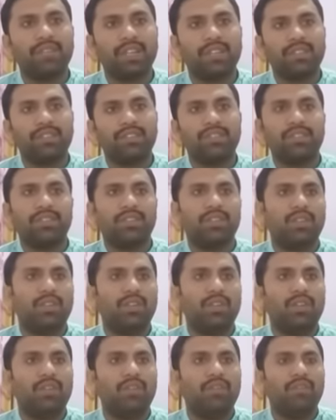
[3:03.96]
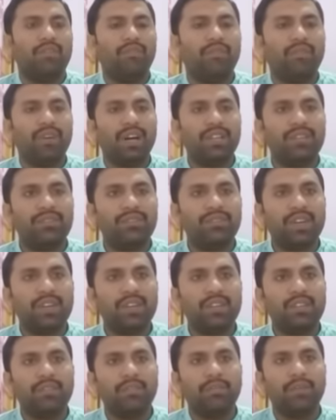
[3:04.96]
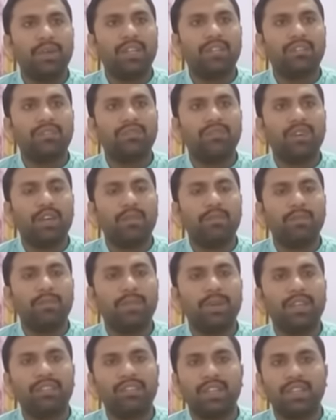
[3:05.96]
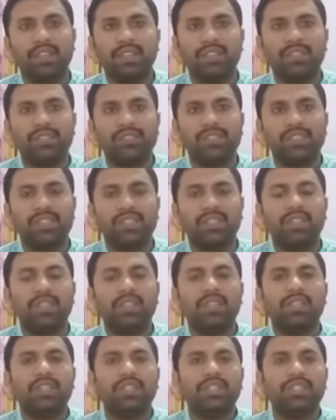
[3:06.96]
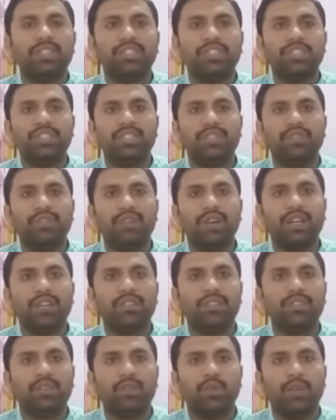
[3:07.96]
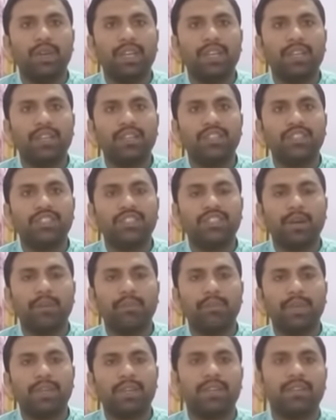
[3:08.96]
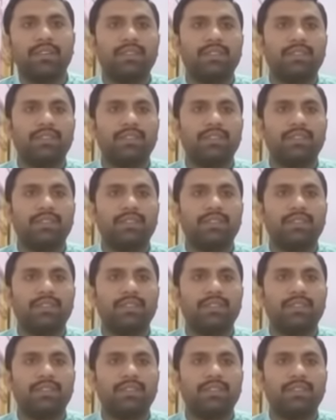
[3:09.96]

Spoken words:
tense. Was verb plus ing. She was going shopping.